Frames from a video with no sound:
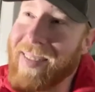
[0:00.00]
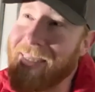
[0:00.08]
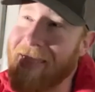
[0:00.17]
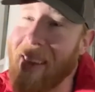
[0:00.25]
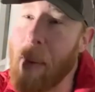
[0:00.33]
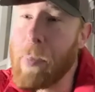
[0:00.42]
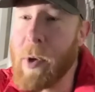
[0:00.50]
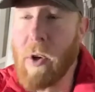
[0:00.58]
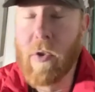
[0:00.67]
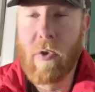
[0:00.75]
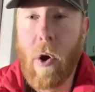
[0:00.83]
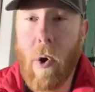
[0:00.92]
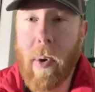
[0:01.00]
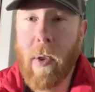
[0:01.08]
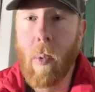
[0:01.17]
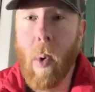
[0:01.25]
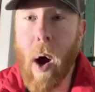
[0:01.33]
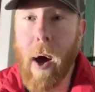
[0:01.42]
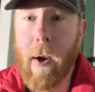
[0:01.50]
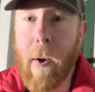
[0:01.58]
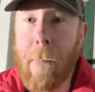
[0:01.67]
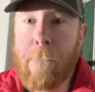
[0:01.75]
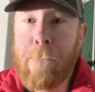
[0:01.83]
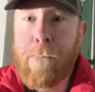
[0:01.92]
dip your toe in the
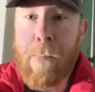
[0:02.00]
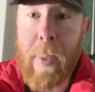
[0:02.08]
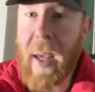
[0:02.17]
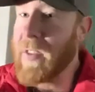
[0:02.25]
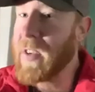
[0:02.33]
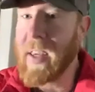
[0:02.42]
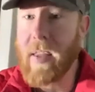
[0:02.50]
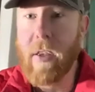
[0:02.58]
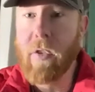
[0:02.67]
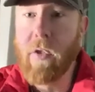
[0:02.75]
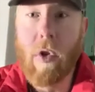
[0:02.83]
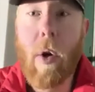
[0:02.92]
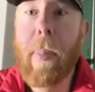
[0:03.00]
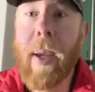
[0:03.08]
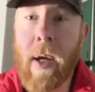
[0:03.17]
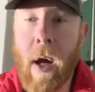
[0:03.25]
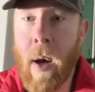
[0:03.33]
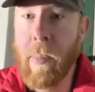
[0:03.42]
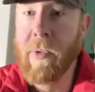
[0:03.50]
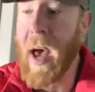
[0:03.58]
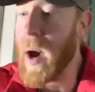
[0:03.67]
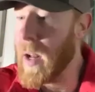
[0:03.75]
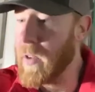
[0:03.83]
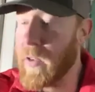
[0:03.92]
water, it's like the serpent comes
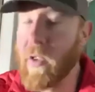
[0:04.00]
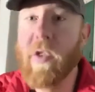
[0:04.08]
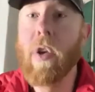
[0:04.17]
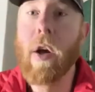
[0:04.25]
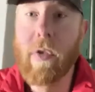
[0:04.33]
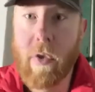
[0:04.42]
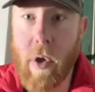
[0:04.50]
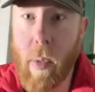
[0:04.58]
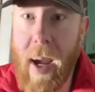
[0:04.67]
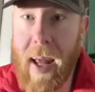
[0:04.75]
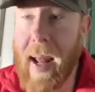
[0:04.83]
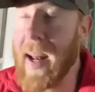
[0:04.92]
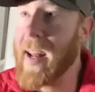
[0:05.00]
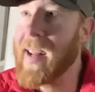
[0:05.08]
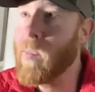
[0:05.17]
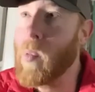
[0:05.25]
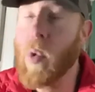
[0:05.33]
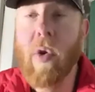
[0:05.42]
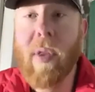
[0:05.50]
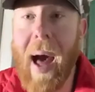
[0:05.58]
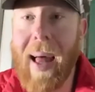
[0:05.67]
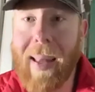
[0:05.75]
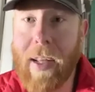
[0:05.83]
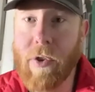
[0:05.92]
out and sucks you in, and it will
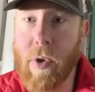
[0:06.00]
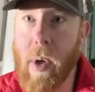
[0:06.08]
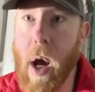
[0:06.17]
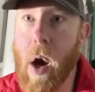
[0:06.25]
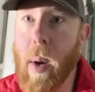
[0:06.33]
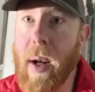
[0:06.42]
not let you go.